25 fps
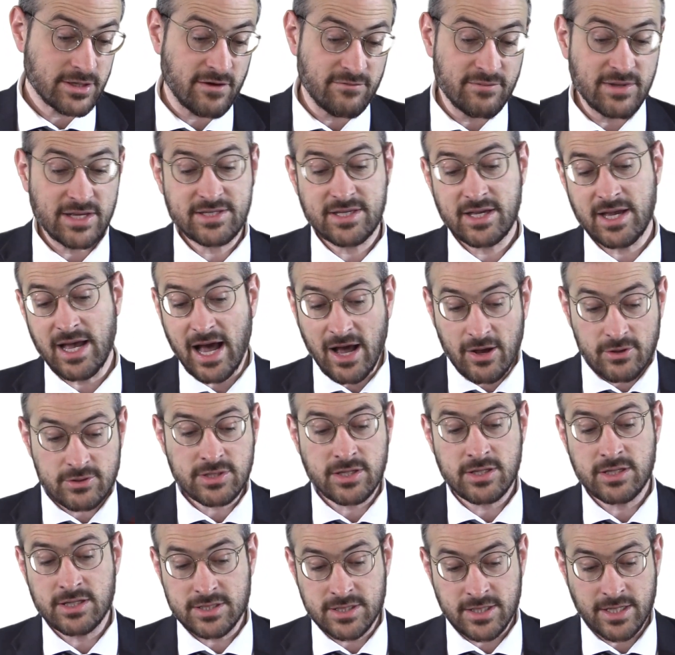Let's say
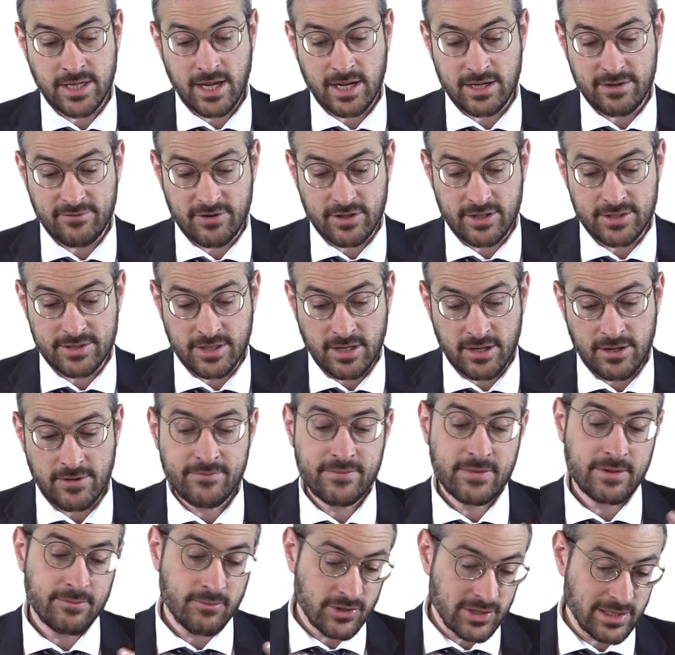outside the city had Avodah Zarah.
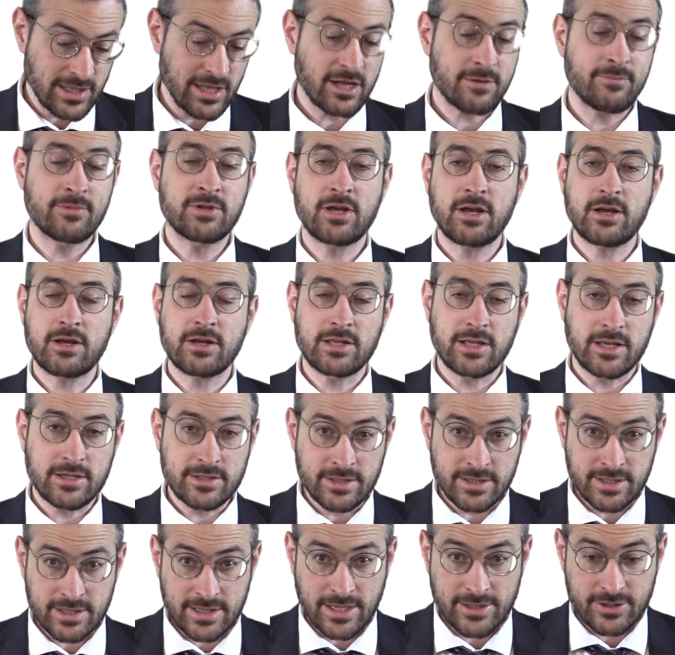You're
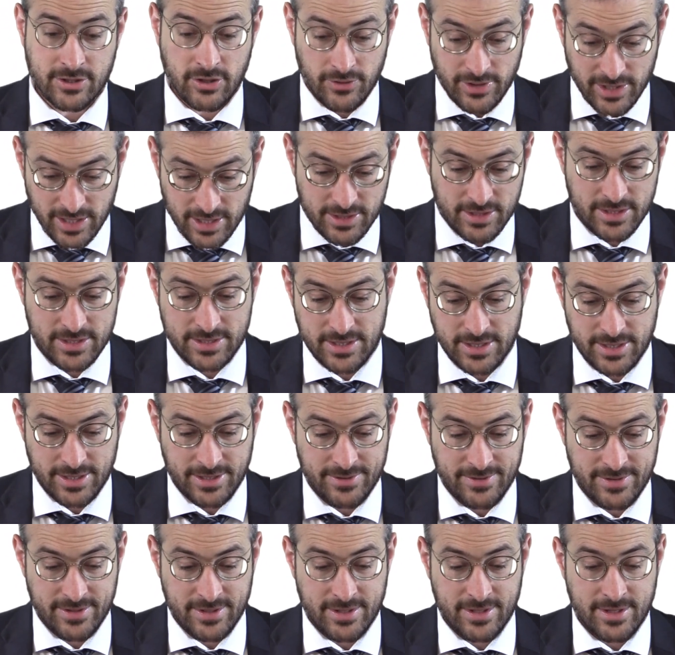allowed to go in the city.
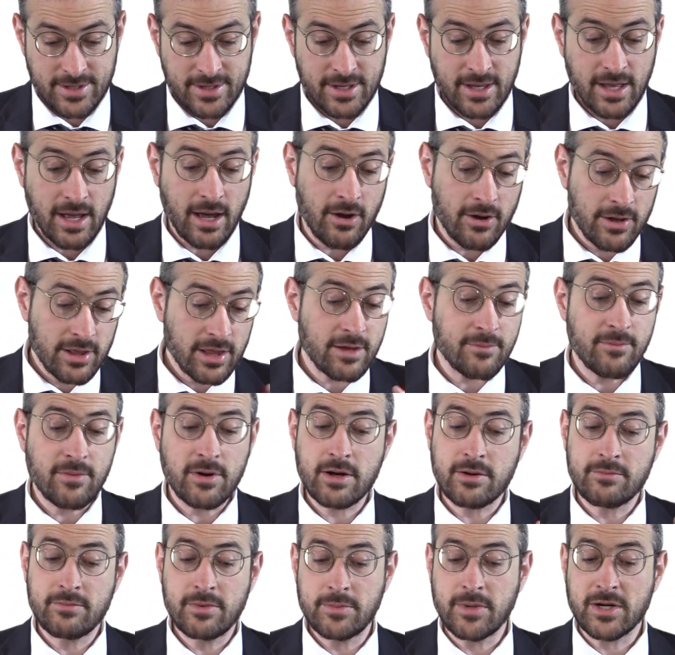If
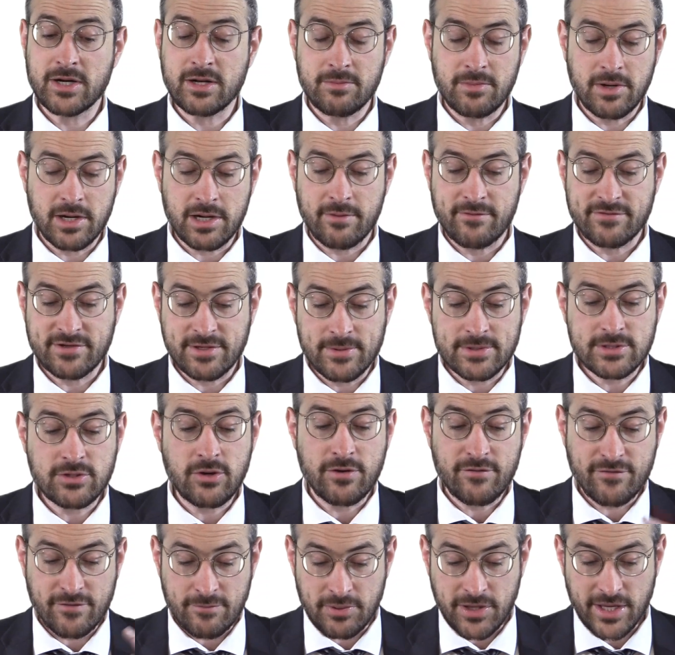someone's
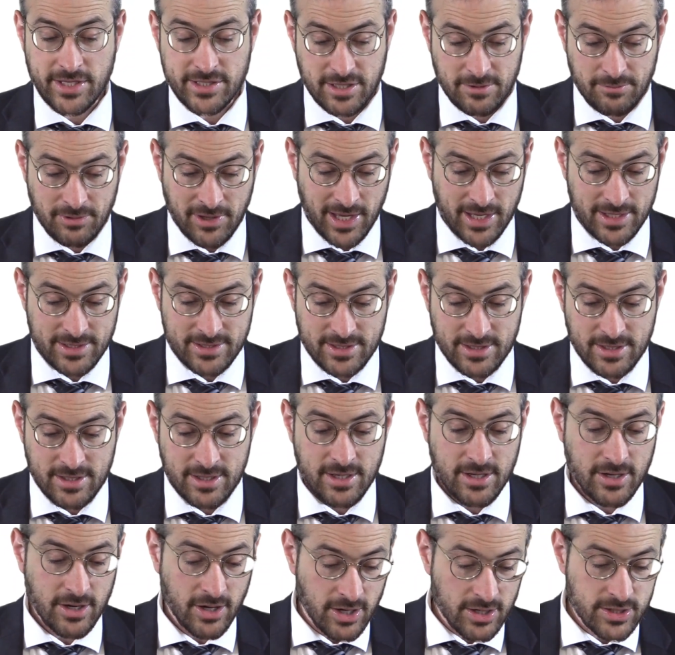going from place to place,
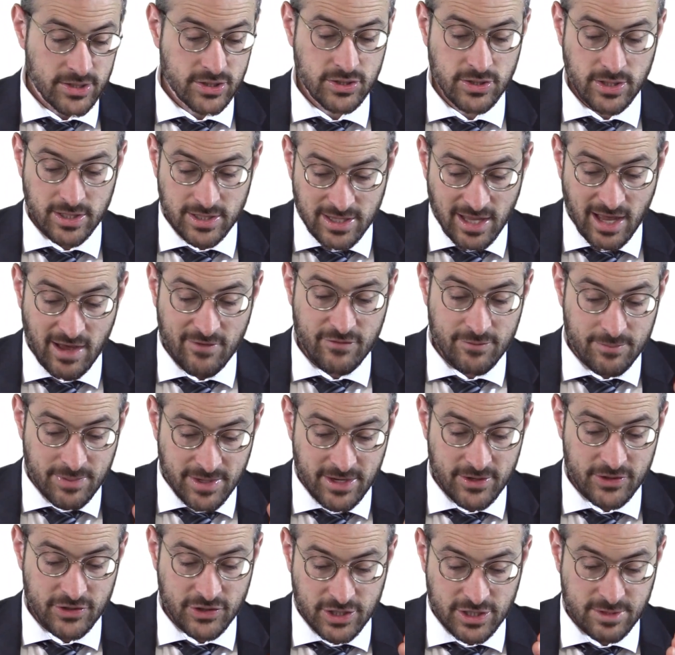not allowed
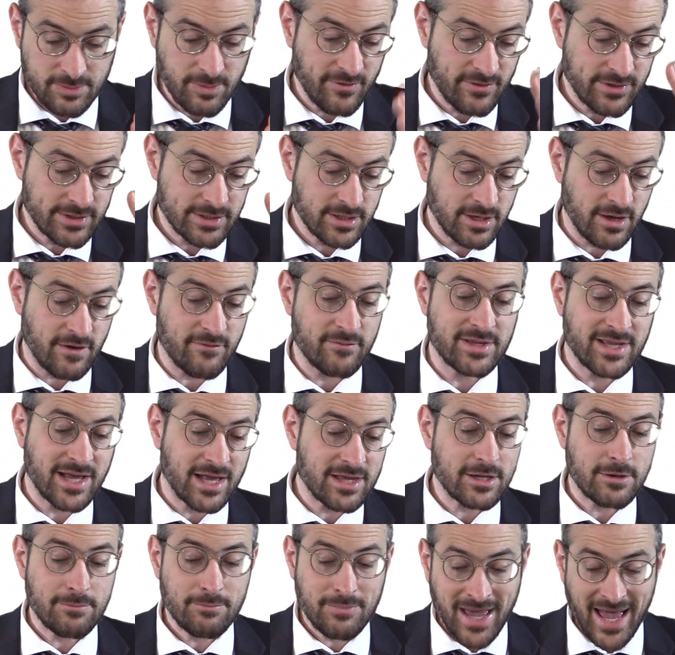
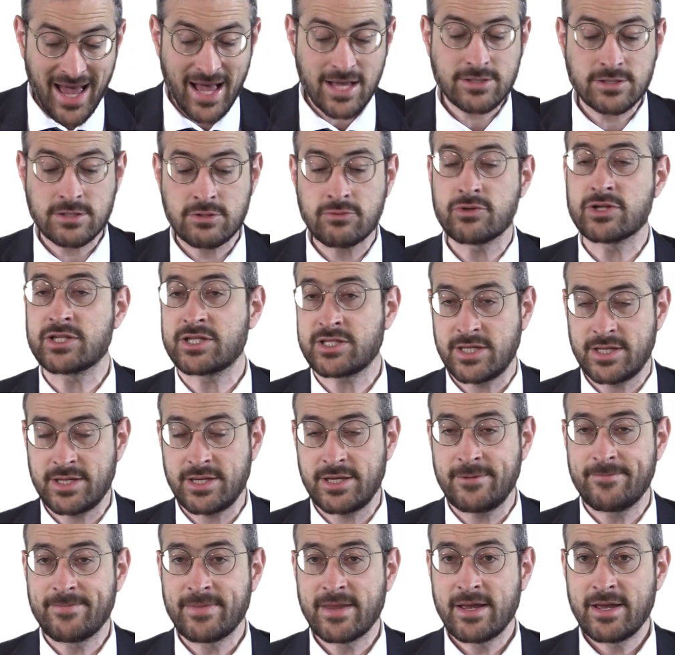to pass through a
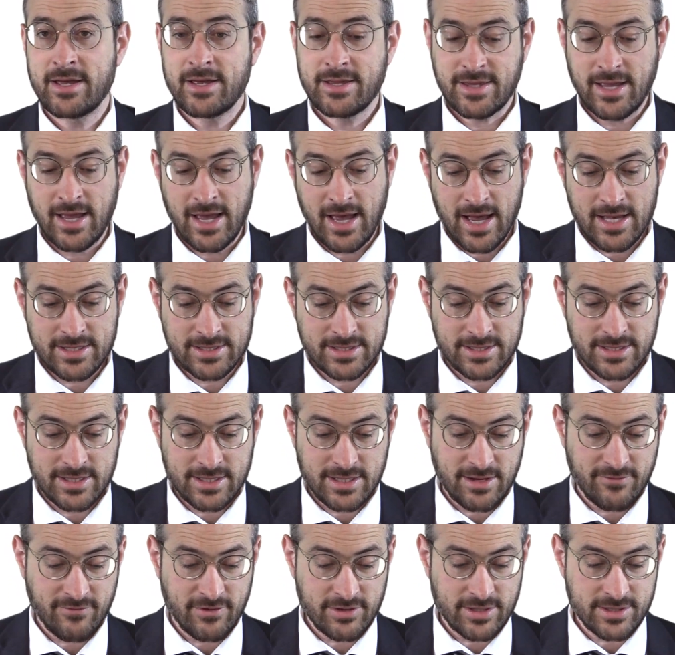city that has an it
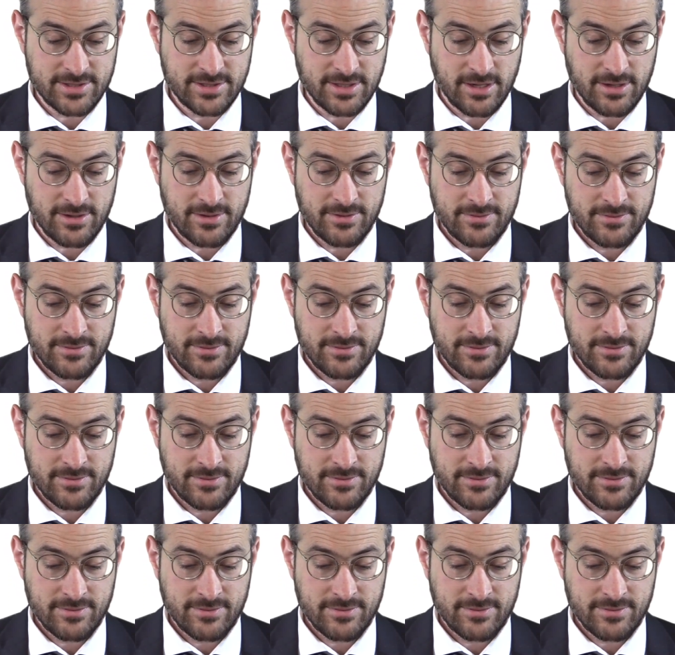Now, Zarah.